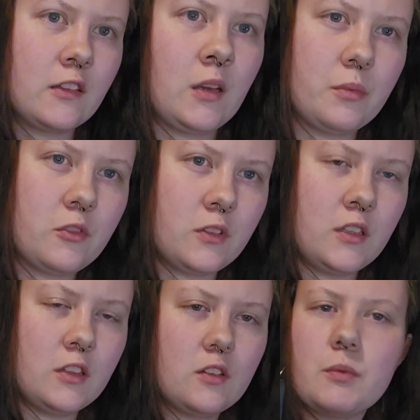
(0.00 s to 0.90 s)
tap
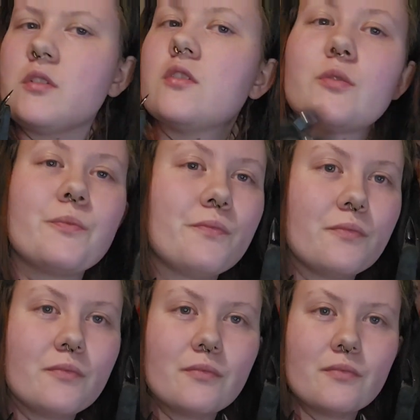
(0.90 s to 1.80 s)
screens, because
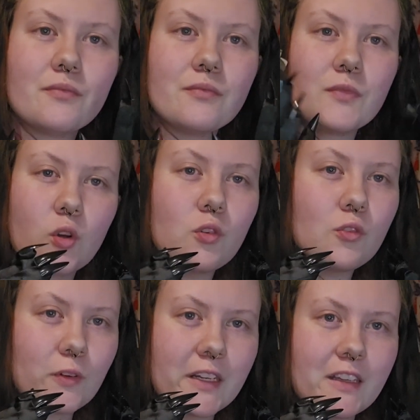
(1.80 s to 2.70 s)

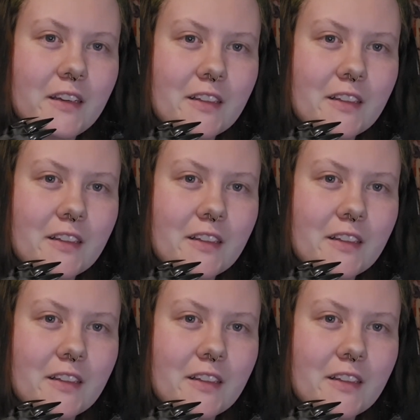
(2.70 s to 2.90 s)
already